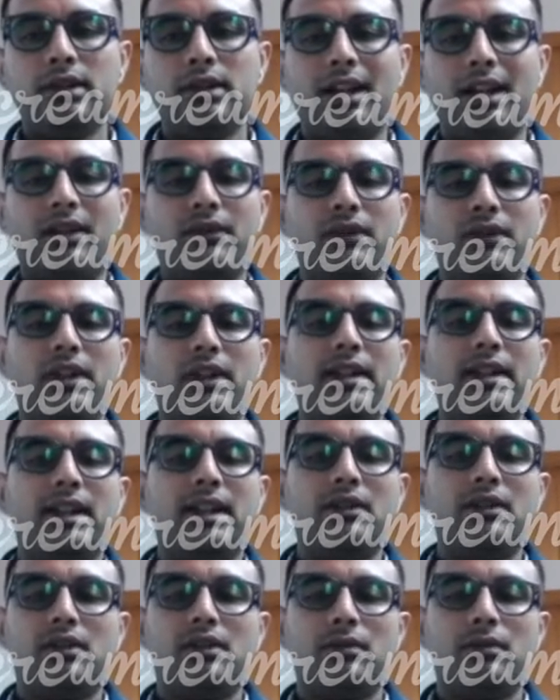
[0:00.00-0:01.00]
after
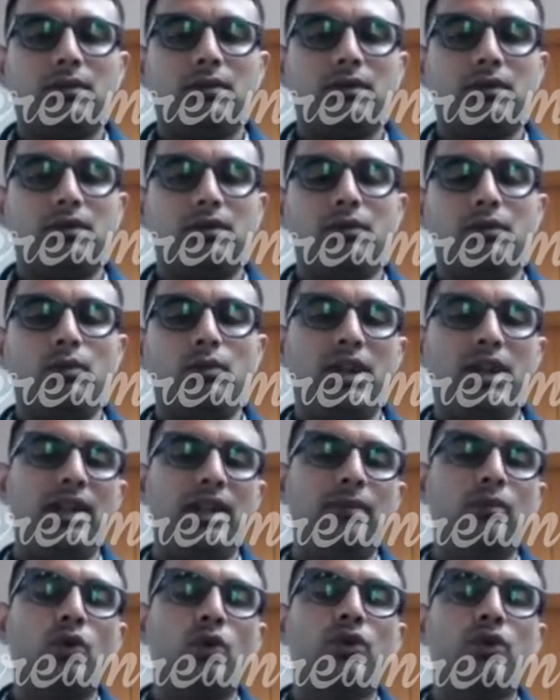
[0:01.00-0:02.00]
that,
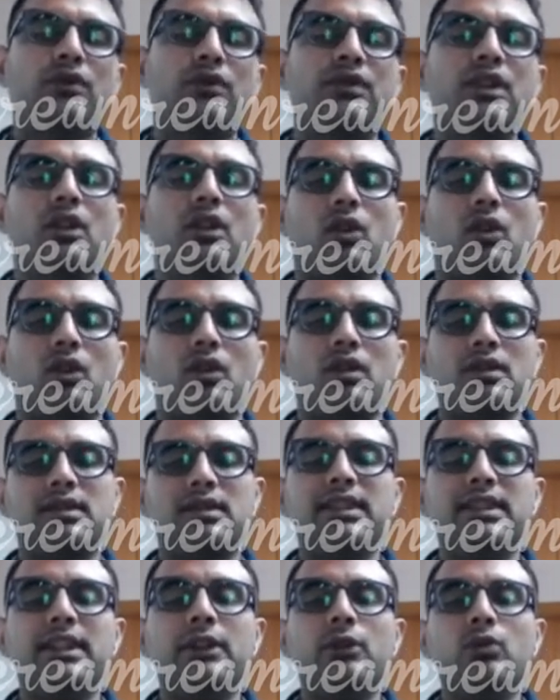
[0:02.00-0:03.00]
in most of the
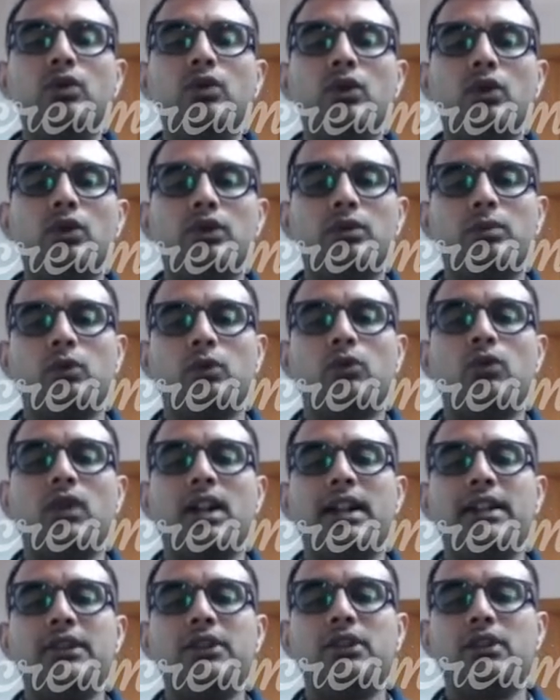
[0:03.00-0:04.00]
calls they do not
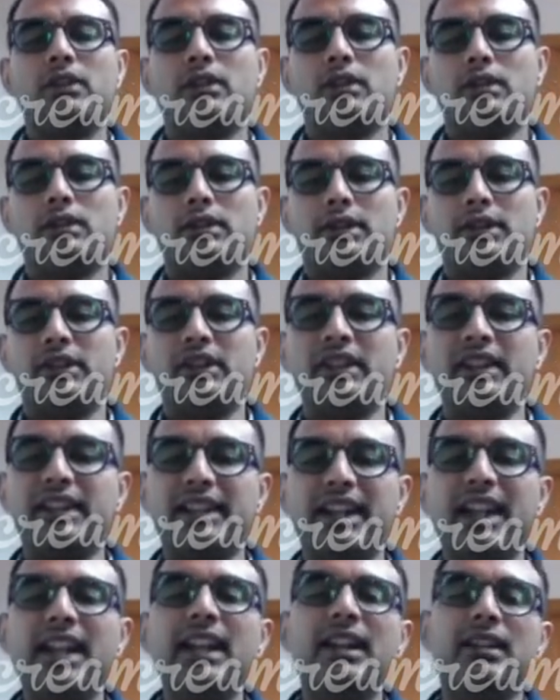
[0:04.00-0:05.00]
provide the
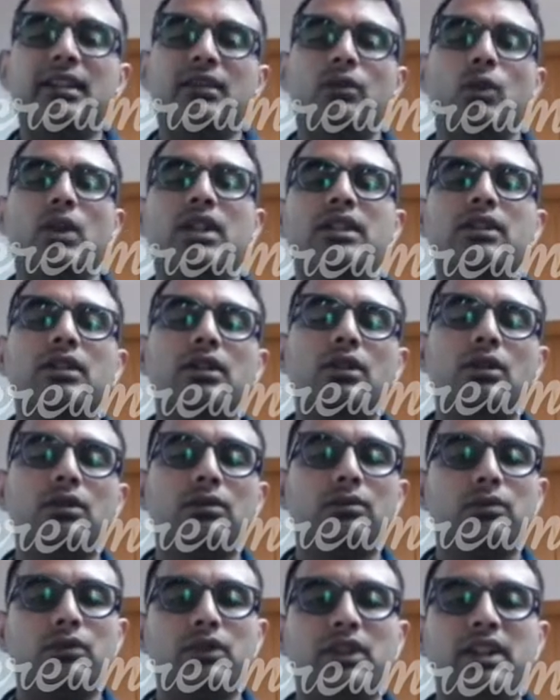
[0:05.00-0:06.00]
detail, what
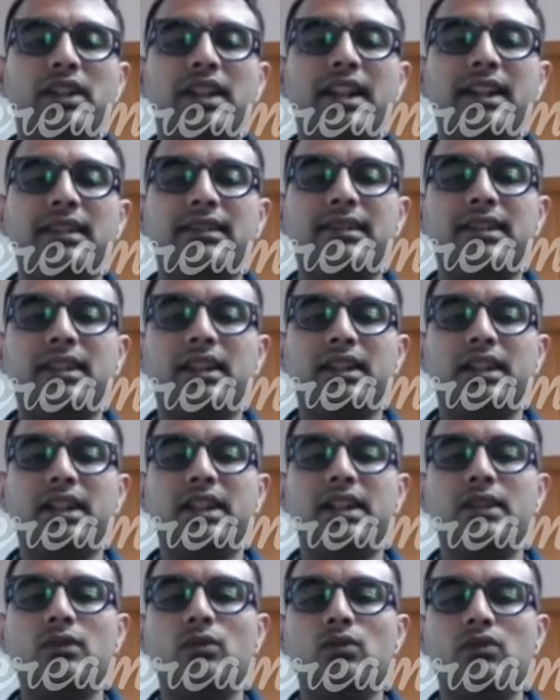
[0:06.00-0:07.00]
details they
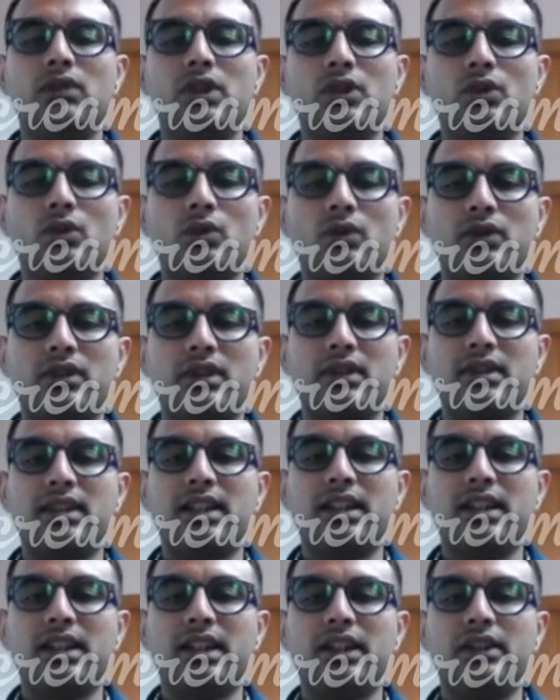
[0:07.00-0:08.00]
need, which courses
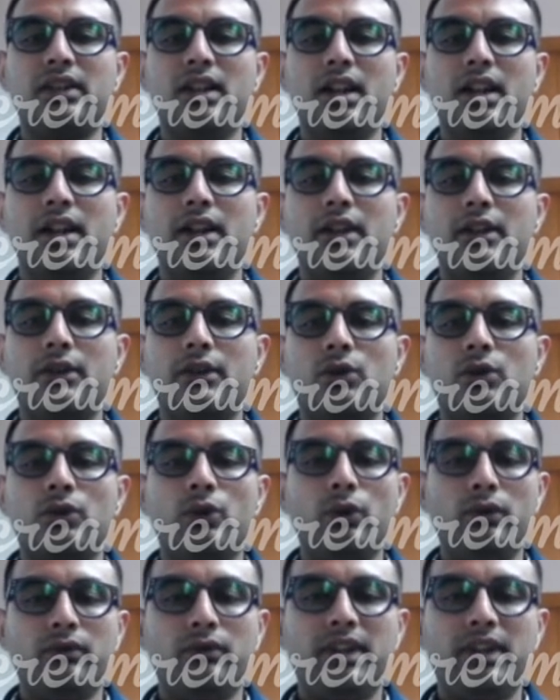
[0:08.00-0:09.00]
they need. So
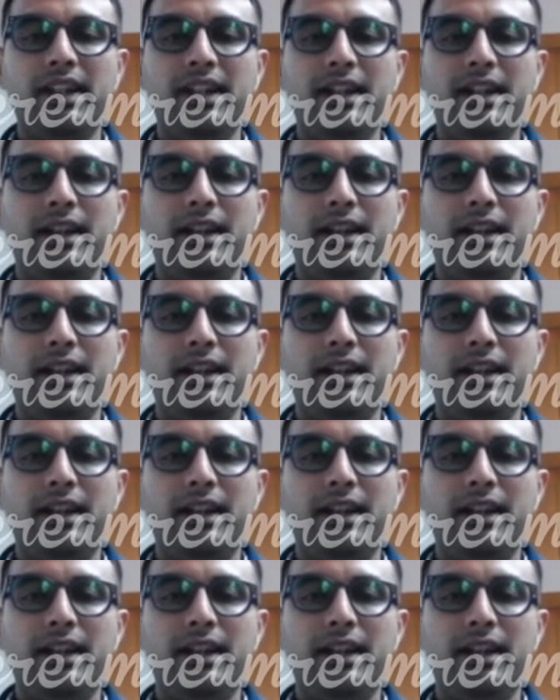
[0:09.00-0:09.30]
don't worry,